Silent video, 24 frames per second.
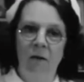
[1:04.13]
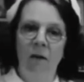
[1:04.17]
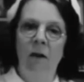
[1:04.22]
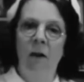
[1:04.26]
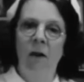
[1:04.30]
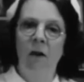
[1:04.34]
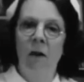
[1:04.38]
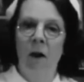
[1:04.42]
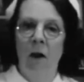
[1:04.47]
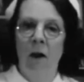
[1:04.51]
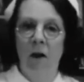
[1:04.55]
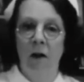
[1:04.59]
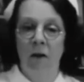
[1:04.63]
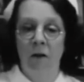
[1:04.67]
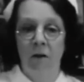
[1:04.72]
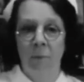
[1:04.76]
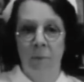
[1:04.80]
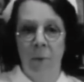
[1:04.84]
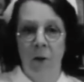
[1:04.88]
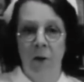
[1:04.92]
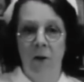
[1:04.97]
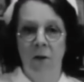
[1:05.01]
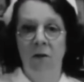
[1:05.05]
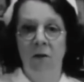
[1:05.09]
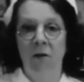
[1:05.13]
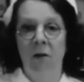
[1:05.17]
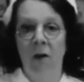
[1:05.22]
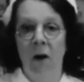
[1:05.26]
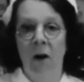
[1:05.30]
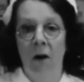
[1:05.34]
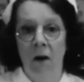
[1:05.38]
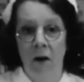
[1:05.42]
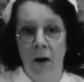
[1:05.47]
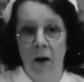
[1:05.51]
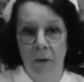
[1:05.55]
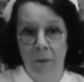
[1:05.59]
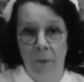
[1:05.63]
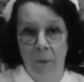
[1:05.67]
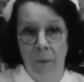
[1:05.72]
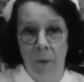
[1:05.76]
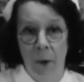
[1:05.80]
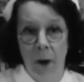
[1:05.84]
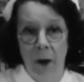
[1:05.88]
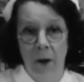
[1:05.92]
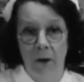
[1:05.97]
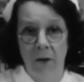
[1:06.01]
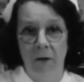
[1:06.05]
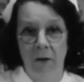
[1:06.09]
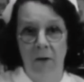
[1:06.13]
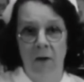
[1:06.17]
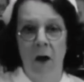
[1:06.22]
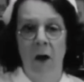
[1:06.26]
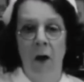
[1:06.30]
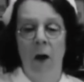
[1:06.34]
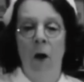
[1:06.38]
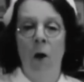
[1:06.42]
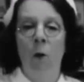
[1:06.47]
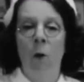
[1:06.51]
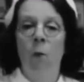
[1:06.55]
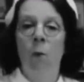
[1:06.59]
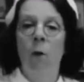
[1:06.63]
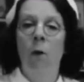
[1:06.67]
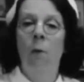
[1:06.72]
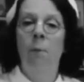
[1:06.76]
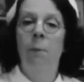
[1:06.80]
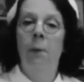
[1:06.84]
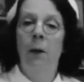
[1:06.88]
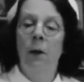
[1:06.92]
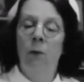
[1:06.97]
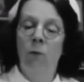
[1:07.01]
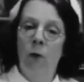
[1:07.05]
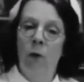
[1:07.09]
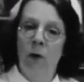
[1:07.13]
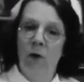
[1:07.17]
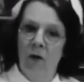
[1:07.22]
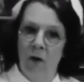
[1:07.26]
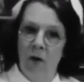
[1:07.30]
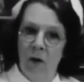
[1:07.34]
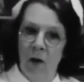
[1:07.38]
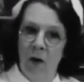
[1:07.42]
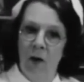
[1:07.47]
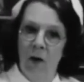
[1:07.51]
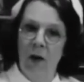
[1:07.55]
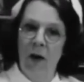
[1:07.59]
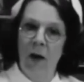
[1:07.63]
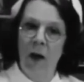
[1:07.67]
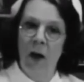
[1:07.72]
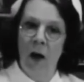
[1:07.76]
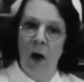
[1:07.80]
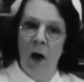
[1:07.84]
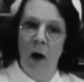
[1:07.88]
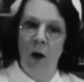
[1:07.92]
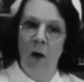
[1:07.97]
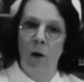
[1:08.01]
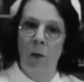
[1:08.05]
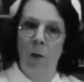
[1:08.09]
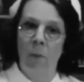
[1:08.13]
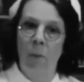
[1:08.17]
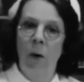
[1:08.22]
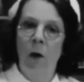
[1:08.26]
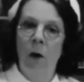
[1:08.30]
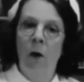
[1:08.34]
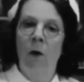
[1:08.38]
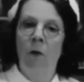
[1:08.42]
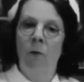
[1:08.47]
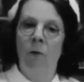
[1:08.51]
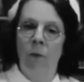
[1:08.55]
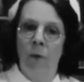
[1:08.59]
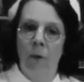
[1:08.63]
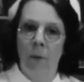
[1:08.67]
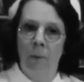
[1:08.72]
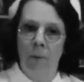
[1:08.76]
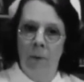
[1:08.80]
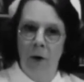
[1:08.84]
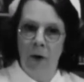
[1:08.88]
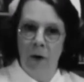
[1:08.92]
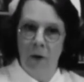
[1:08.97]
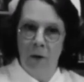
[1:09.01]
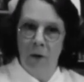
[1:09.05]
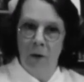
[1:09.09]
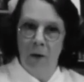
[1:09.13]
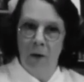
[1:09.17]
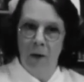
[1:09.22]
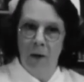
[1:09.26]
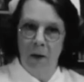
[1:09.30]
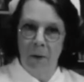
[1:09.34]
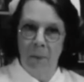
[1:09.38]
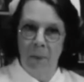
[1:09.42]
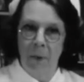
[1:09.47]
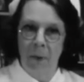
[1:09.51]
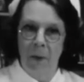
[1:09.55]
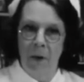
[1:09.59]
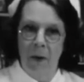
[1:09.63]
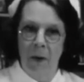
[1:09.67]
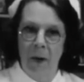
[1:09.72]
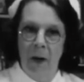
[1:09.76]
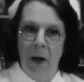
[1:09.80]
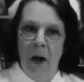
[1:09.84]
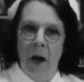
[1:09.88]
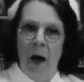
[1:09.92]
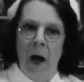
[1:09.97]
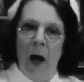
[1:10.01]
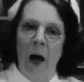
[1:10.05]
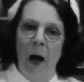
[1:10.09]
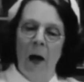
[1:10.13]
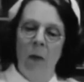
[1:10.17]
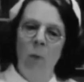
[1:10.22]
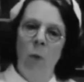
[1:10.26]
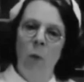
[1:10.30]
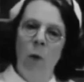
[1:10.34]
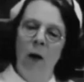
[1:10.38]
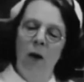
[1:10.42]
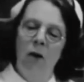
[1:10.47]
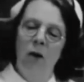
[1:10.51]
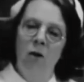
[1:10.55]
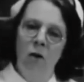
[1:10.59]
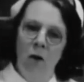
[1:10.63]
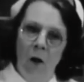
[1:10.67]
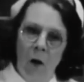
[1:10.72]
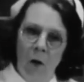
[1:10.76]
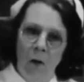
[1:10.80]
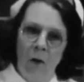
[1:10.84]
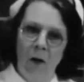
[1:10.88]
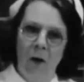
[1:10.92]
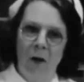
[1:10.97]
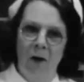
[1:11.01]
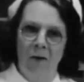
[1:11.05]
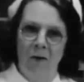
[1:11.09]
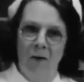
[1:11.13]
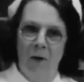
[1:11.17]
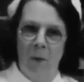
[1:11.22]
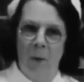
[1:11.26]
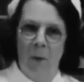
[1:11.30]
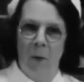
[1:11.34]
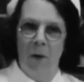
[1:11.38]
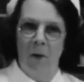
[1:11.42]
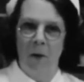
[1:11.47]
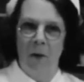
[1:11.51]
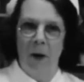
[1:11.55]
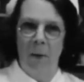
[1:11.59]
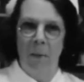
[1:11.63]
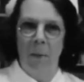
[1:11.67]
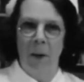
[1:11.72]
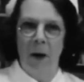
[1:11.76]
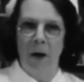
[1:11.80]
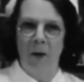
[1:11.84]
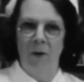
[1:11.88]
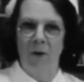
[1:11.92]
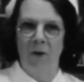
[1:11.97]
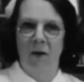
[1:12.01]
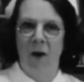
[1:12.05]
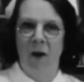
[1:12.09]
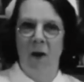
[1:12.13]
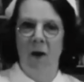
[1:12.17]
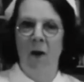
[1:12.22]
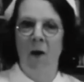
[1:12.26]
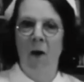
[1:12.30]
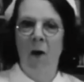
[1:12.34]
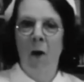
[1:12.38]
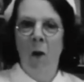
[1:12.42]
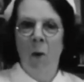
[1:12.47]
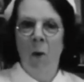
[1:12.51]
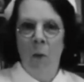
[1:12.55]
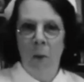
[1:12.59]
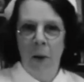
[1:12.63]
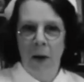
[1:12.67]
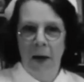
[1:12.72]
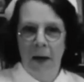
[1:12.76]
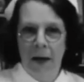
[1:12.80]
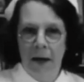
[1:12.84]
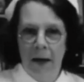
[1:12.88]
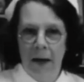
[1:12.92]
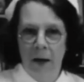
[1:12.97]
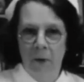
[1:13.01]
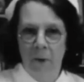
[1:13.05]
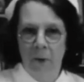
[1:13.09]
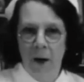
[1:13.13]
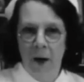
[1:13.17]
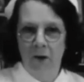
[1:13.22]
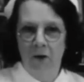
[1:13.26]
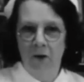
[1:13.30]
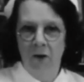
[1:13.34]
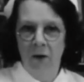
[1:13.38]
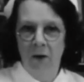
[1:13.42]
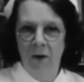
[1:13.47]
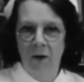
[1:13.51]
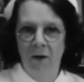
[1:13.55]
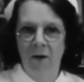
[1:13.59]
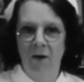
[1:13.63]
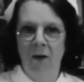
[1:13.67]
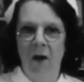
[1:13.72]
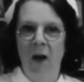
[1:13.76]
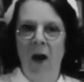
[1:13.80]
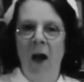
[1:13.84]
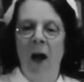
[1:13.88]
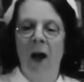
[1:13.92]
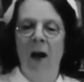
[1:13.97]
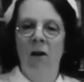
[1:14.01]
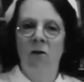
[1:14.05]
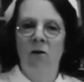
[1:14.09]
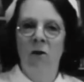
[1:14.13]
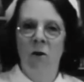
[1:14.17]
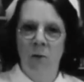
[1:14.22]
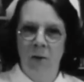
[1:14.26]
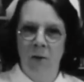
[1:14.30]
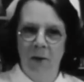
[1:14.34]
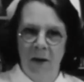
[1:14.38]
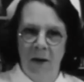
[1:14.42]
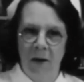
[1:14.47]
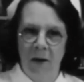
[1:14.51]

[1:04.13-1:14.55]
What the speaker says: and our husbands and our loved ones will be returning home from Europe. And we're not going to worry about our weekly rations and using